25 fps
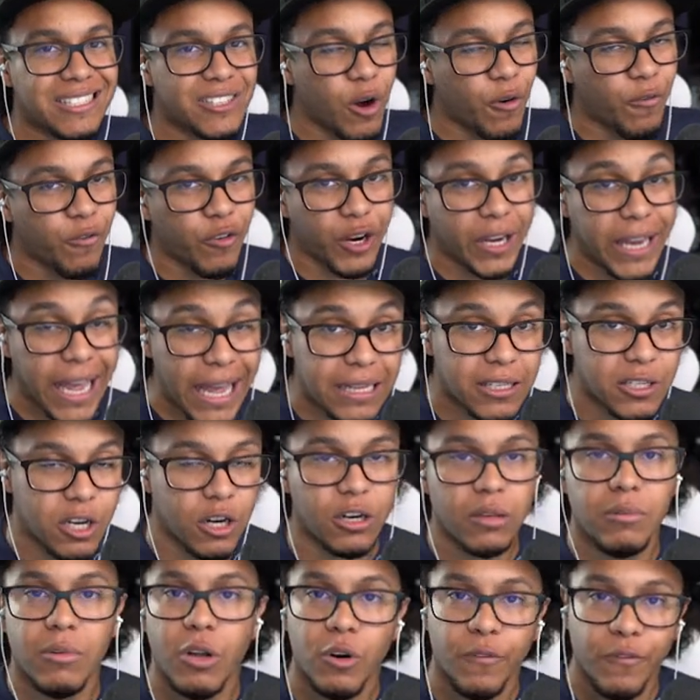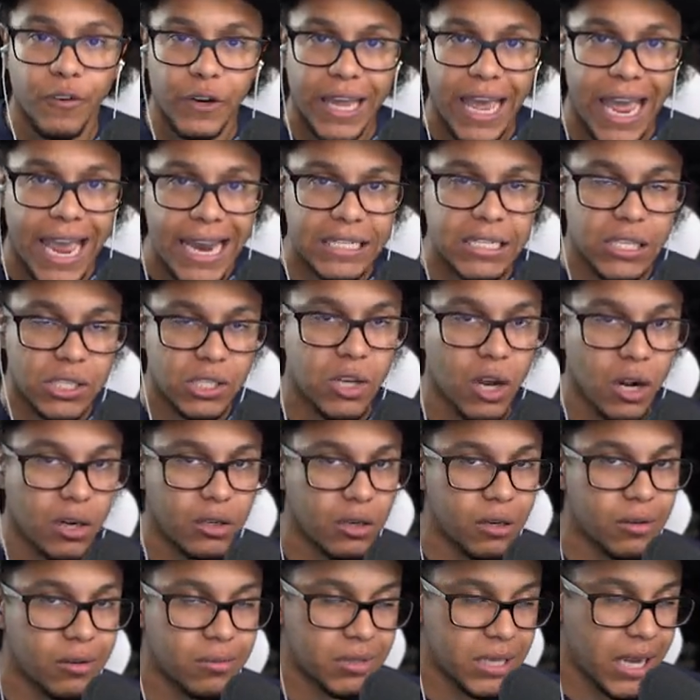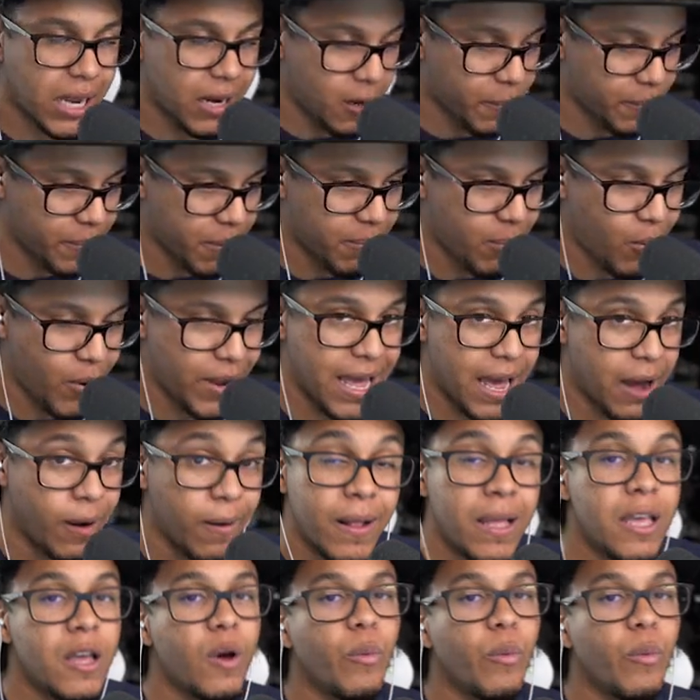Don't forget, turn the notifications on. You know what I'm saying? Help your boy out.